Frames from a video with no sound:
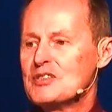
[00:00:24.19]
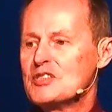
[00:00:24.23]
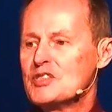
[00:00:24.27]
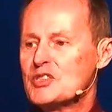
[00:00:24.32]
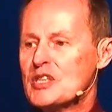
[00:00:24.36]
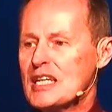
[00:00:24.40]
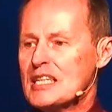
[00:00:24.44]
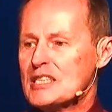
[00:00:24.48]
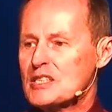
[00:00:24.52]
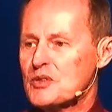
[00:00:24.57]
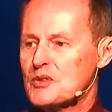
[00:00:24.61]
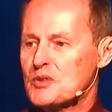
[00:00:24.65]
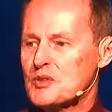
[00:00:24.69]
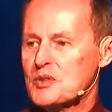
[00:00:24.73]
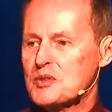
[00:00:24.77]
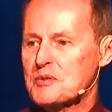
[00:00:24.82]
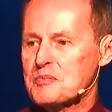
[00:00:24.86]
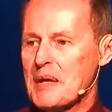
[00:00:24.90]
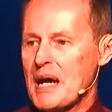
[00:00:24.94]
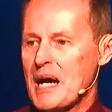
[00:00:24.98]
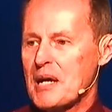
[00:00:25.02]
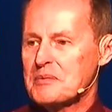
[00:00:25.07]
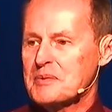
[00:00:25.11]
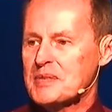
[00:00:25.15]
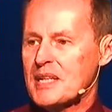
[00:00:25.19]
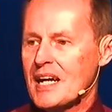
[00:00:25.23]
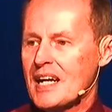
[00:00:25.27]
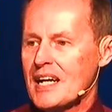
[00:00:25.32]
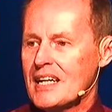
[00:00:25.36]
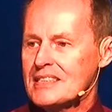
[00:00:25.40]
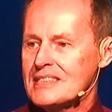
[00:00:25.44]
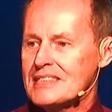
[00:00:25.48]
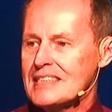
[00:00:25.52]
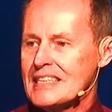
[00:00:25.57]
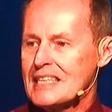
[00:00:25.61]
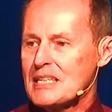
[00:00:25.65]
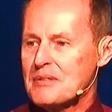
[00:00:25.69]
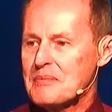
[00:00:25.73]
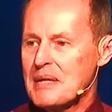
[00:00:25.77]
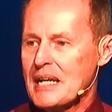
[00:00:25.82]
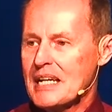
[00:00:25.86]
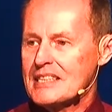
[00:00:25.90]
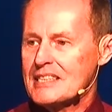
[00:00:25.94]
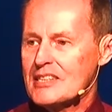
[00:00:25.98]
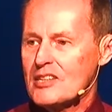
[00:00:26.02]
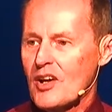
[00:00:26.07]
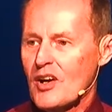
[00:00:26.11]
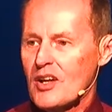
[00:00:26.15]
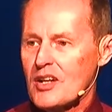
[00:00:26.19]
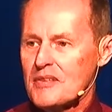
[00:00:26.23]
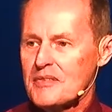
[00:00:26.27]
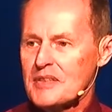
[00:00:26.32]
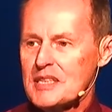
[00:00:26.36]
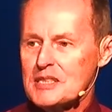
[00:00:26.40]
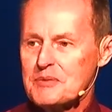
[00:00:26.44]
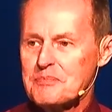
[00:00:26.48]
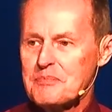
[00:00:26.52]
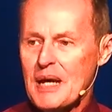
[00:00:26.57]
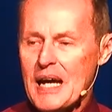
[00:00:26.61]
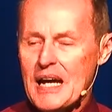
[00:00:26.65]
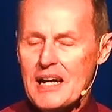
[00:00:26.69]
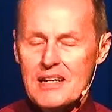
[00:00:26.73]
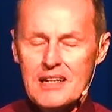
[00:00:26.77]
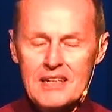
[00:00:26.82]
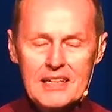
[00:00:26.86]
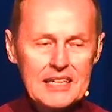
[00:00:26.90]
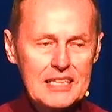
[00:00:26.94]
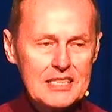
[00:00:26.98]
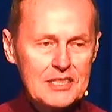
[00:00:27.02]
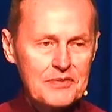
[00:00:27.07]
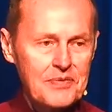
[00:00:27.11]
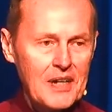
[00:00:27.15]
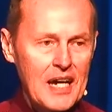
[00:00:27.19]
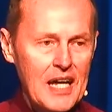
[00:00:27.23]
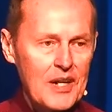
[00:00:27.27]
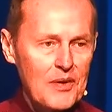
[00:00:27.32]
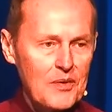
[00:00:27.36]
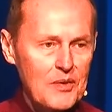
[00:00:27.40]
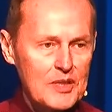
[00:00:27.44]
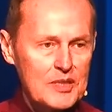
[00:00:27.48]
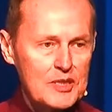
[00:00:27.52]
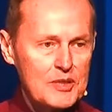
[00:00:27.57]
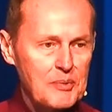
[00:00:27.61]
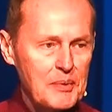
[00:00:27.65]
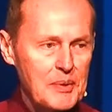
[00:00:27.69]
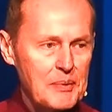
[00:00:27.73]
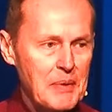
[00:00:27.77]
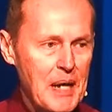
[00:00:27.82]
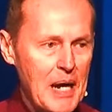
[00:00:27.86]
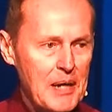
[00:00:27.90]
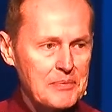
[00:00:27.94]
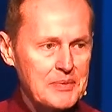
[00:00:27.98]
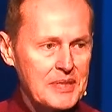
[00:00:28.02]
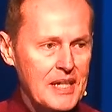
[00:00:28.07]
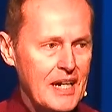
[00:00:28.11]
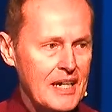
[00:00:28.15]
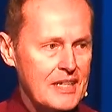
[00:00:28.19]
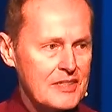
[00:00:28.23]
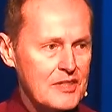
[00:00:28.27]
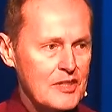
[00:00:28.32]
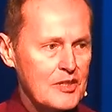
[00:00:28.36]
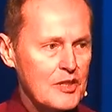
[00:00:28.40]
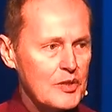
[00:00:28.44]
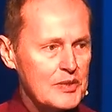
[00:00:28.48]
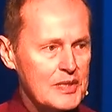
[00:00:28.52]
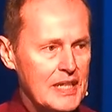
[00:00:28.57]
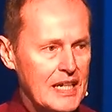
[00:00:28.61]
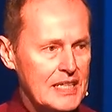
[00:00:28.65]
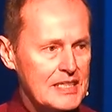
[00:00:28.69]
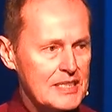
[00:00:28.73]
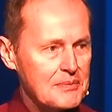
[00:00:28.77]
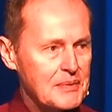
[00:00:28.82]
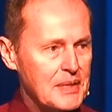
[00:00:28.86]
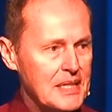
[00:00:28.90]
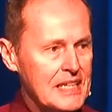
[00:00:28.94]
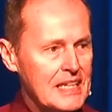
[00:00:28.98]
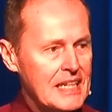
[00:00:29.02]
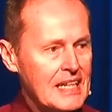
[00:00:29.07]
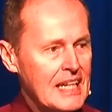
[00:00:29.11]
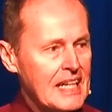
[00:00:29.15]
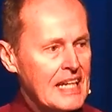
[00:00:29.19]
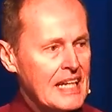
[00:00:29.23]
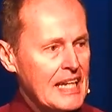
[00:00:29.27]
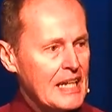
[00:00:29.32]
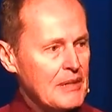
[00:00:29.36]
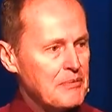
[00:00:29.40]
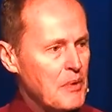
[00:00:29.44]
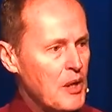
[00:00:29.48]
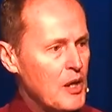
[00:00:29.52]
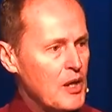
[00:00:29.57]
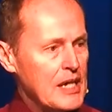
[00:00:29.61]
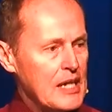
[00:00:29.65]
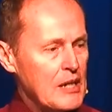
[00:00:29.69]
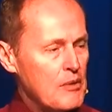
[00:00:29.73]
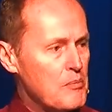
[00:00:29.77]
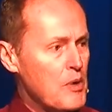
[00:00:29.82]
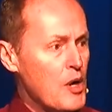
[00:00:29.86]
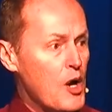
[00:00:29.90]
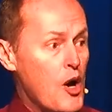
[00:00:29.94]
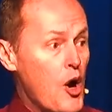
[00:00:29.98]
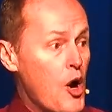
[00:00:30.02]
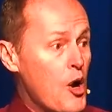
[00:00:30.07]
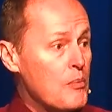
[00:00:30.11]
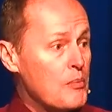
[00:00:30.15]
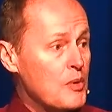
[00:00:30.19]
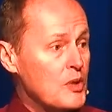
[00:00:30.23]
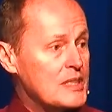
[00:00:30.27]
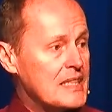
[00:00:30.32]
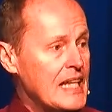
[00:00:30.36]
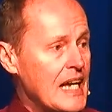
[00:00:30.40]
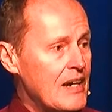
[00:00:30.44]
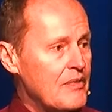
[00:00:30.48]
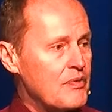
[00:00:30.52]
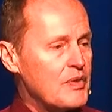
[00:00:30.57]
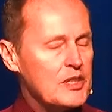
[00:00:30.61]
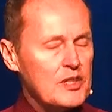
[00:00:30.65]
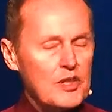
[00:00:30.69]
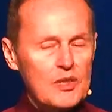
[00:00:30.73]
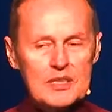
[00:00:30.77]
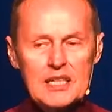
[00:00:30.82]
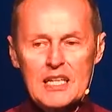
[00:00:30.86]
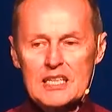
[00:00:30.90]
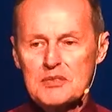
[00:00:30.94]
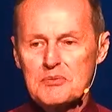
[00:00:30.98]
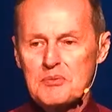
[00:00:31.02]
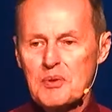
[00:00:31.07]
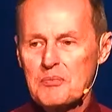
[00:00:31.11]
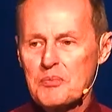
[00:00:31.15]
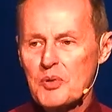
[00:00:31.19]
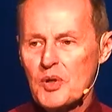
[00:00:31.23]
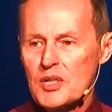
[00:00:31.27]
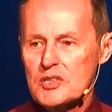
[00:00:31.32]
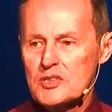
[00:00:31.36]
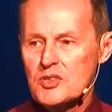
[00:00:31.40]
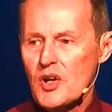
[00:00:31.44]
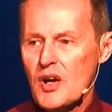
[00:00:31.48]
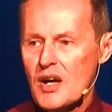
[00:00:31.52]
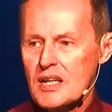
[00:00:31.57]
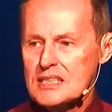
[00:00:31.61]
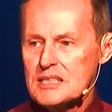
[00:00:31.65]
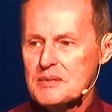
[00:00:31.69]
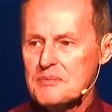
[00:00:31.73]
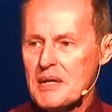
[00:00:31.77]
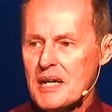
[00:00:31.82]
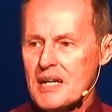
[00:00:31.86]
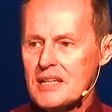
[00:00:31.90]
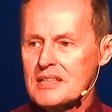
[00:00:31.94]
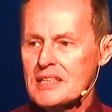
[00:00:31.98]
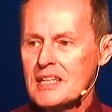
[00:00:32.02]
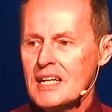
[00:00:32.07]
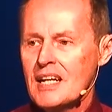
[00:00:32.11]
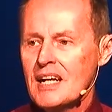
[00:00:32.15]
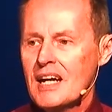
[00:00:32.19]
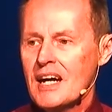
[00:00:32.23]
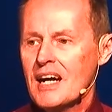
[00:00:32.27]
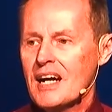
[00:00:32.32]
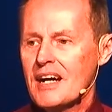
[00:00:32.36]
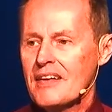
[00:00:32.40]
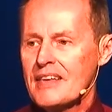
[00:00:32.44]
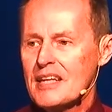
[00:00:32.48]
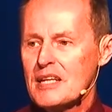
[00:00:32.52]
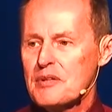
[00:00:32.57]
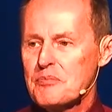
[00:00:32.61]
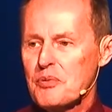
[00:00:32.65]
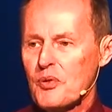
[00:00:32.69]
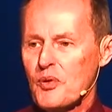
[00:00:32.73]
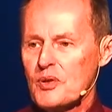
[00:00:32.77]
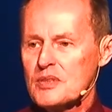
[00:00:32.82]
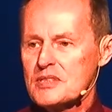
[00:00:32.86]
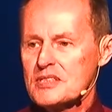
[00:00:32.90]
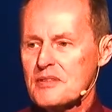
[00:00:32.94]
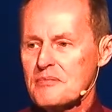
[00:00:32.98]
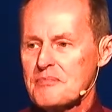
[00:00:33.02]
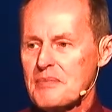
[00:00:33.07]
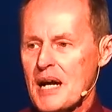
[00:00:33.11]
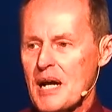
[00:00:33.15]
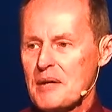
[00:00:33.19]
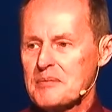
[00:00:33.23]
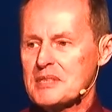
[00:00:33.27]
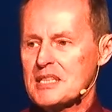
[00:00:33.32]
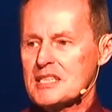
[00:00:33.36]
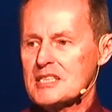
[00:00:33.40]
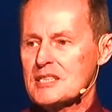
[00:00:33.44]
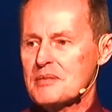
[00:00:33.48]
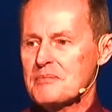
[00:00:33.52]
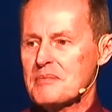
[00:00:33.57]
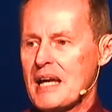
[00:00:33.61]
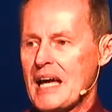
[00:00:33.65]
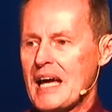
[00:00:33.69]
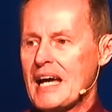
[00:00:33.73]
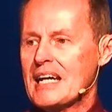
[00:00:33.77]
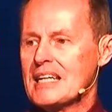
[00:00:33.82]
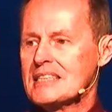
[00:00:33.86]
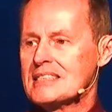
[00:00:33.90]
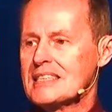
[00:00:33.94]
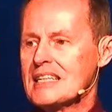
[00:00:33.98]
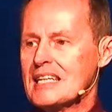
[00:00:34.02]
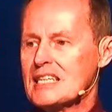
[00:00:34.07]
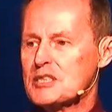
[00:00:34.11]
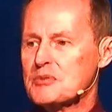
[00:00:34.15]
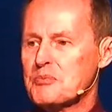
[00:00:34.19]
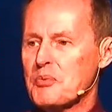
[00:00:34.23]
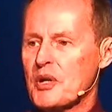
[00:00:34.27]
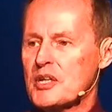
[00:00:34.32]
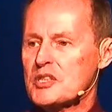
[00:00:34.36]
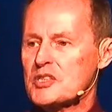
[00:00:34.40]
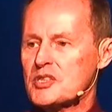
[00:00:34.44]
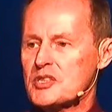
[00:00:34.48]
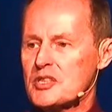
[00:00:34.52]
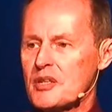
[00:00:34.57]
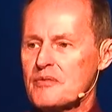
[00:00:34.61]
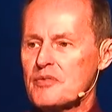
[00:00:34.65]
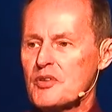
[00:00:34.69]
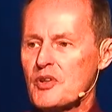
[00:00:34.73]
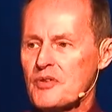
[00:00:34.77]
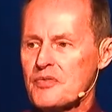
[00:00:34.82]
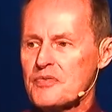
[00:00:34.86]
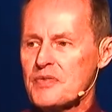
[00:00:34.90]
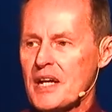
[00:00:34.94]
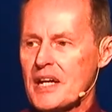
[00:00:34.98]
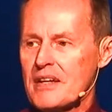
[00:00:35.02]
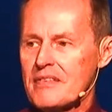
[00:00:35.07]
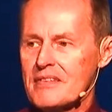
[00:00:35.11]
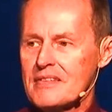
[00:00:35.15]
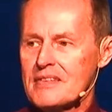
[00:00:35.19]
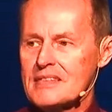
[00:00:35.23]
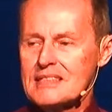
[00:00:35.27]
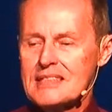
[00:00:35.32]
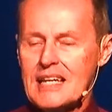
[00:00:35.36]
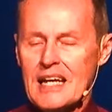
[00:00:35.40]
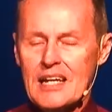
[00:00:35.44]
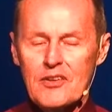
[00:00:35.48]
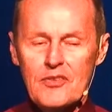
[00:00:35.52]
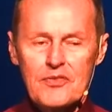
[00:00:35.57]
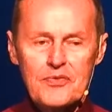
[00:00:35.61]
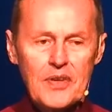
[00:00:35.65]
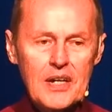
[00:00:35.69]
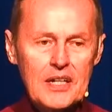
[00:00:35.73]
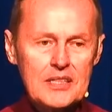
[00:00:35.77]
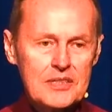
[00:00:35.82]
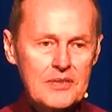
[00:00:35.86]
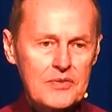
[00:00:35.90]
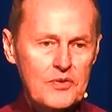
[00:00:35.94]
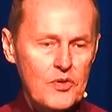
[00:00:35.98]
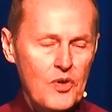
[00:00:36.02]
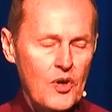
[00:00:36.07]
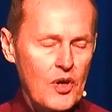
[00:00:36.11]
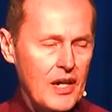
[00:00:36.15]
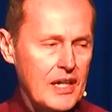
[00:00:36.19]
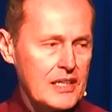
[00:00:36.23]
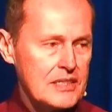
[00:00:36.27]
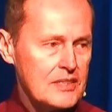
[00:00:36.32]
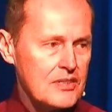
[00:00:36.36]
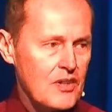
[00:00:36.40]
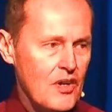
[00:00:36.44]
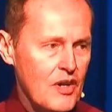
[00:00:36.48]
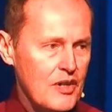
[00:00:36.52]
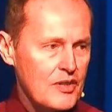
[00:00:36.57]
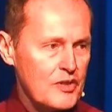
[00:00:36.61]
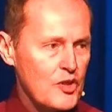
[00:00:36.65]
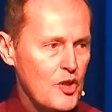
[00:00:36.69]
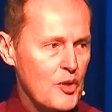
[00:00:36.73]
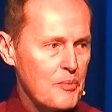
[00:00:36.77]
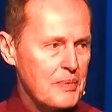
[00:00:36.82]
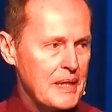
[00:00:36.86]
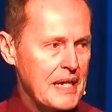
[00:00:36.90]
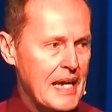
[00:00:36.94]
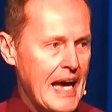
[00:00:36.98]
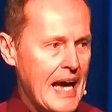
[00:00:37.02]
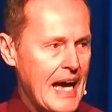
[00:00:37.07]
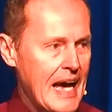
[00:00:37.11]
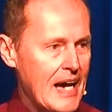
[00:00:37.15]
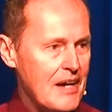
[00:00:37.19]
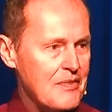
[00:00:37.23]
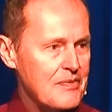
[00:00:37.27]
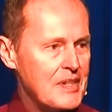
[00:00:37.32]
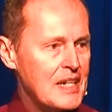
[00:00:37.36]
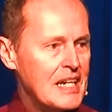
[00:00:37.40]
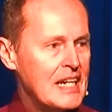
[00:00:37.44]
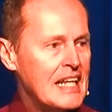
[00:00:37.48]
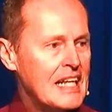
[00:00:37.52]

Jesus was baptized. He commanded all of his followers to be baptized. The New Testament, in almost every New Testament book, talks about the importance of baptism as an expression of your faith in the sacrifice of Christ on your behalf.